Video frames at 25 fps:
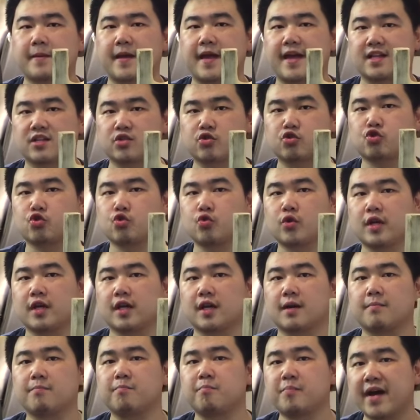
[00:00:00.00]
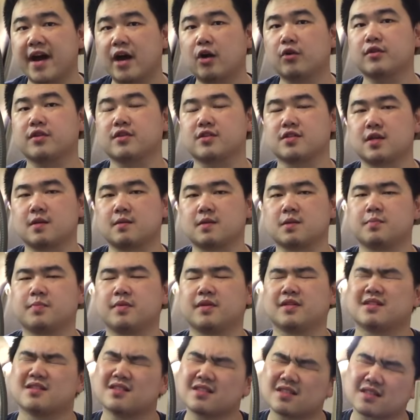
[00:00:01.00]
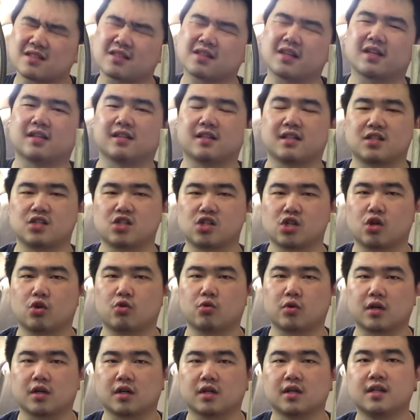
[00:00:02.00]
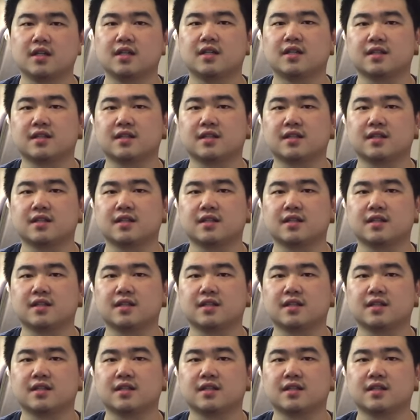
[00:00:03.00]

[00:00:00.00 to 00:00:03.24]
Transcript: it's shooting about the same speed, just slightly slower